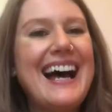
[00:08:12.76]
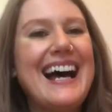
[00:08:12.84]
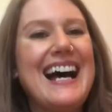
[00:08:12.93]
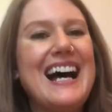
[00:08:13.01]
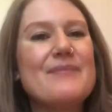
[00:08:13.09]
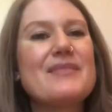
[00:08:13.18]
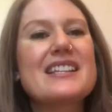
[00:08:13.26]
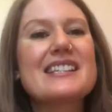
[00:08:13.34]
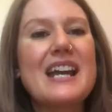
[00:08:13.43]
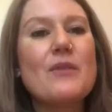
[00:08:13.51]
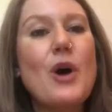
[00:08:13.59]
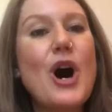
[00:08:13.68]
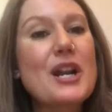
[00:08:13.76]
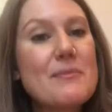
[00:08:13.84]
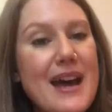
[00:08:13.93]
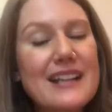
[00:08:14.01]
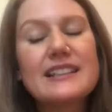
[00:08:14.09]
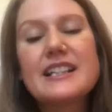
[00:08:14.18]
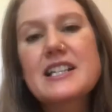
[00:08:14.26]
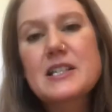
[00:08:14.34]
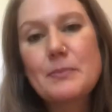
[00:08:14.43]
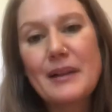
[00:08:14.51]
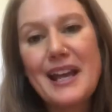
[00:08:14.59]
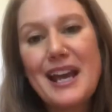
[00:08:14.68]
The site will automatically
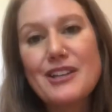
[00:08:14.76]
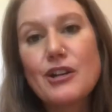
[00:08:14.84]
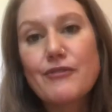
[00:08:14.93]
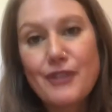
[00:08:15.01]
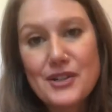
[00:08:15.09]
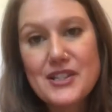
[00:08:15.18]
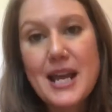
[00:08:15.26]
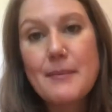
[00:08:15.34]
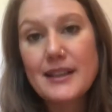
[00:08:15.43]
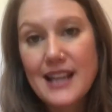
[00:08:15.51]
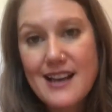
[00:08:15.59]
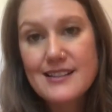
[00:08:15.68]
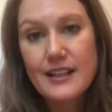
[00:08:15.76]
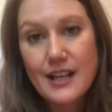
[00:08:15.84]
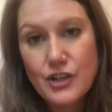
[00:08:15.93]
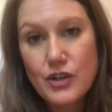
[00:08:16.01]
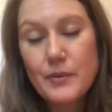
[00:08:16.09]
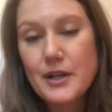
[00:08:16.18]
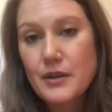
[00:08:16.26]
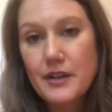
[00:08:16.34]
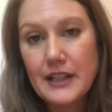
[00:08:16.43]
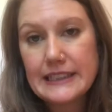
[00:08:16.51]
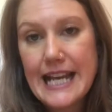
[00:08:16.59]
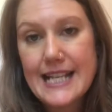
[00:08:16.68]
display your first name and last initial. We don't
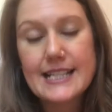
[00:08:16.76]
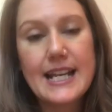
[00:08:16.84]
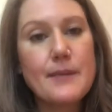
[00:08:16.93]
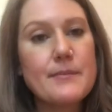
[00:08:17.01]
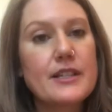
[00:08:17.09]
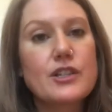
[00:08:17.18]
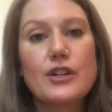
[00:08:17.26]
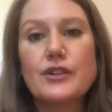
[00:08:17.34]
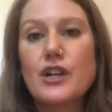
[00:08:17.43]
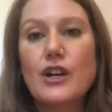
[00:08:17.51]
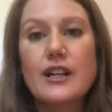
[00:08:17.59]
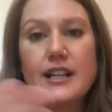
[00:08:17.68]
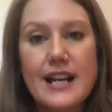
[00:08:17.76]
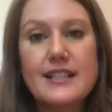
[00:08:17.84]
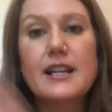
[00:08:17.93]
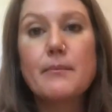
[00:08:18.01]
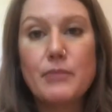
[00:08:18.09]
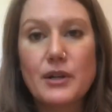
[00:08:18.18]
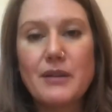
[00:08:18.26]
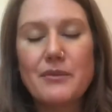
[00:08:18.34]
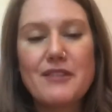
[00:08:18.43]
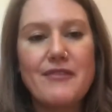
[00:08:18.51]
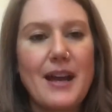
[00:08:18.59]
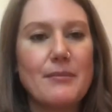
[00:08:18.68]
give out last names until you're connected and booking
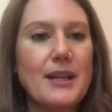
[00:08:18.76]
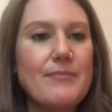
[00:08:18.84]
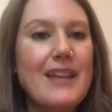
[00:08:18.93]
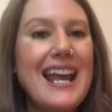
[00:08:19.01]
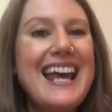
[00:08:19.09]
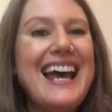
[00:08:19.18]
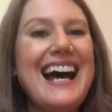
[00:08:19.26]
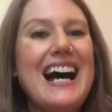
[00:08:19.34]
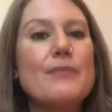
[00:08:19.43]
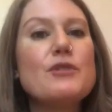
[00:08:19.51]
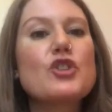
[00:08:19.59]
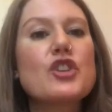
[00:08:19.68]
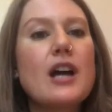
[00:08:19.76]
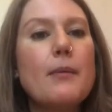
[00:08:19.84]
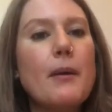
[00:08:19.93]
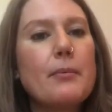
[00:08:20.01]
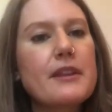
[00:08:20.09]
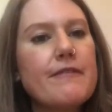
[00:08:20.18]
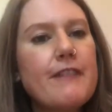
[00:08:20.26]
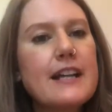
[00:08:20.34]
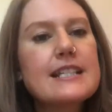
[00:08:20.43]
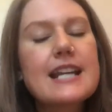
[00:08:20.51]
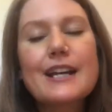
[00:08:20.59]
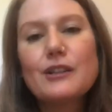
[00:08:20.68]
with a family. You should come up with a
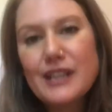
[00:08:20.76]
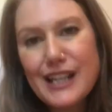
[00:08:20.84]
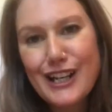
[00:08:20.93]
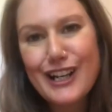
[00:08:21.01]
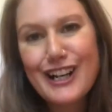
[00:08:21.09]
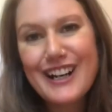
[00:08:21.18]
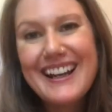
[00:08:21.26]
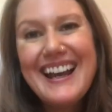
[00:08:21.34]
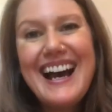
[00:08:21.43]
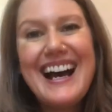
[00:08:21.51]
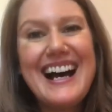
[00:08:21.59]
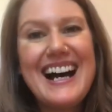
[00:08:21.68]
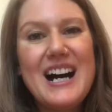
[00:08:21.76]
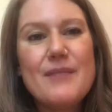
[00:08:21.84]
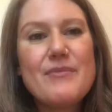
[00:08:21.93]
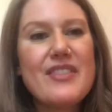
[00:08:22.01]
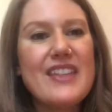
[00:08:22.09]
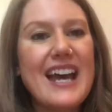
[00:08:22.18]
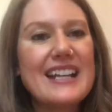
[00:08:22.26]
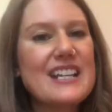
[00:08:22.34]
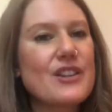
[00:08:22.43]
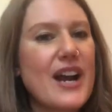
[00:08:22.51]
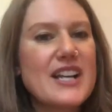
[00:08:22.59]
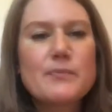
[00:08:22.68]
fun title here that
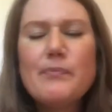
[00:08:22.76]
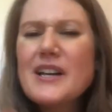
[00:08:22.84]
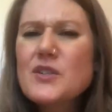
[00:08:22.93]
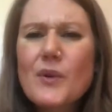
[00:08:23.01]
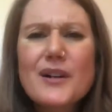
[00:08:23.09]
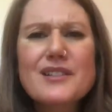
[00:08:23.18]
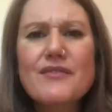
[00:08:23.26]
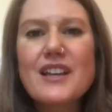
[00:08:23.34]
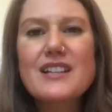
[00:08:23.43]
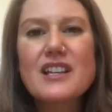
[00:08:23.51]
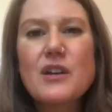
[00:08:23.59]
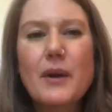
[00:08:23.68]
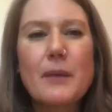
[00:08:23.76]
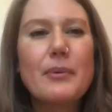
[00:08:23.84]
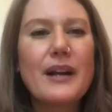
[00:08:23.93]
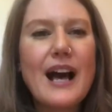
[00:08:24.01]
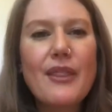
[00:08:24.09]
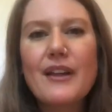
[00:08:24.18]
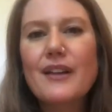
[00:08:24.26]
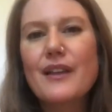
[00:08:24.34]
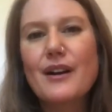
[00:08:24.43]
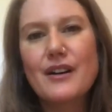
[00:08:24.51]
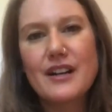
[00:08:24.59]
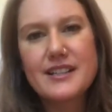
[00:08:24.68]
either has buzzwords of things that you want to put out there
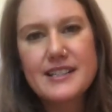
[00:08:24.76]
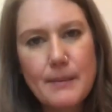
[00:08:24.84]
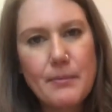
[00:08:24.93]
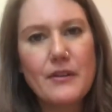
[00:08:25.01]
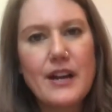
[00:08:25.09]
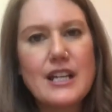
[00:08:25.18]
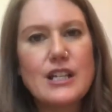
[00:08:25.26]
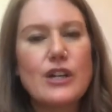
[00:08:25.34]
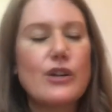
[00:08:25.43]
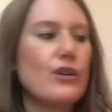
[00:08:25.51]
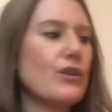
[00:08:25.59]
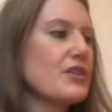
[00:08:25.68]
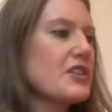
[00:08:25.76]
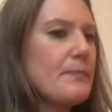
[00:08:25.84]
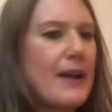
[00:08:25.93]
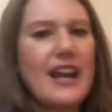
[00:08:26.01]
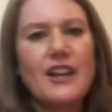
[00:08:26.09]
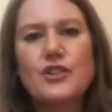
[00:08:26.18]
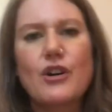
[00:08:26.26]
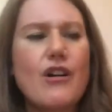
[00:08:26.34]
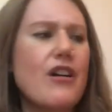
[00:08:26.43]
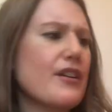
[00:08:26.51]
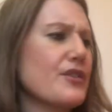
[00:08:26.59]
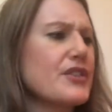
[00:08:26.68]
that are going to separate you, Spanish or
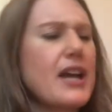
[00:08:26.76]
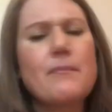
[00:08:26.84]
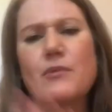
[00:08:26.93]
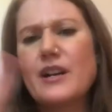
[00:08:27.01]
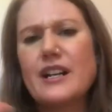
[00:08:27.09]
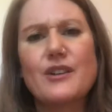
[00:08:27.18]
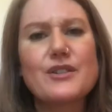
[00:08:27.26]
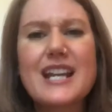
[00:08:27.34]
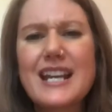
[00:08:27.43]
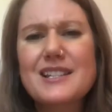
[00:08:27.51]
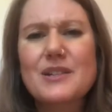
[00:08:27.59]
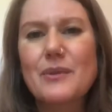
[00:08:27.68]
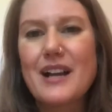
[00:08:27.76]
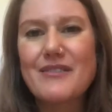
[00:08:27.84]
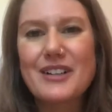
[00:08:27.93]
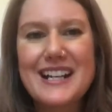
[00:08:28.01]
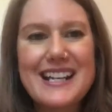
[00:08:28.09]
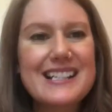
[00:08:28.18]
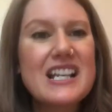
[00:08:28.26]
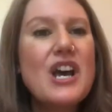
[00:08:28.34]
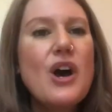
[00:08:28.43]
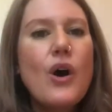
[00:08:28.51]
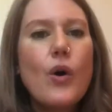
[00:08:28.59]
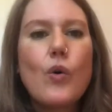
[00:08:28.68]
art or skateboarding or dance or whatever it is,
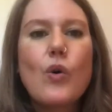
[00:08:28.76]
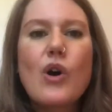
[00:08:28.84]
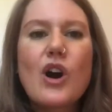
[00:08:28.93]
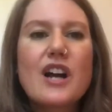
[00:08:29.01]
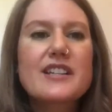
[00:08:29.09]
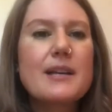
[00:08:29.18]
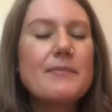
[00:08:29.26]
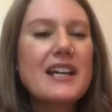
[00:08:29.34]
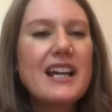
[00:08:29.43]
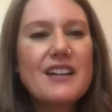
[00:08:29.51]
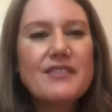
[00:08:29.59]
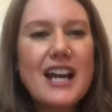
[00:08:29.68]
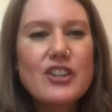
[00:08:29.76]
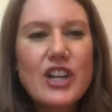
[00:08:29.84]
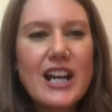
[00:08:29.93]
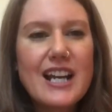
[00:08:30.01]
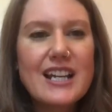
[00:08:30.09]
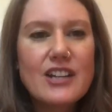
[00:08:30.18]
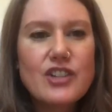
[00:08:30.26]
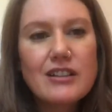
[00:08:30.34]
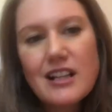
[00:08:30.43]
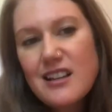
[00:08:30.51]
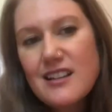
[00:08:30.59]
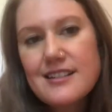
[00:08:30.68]
or something kind of catchy and
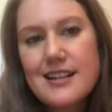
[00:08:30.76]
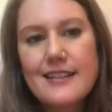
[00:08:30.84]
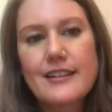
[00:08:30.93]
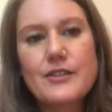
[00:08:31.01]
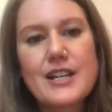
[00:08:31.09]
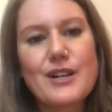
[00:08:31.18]
eye-catching like this, Toddler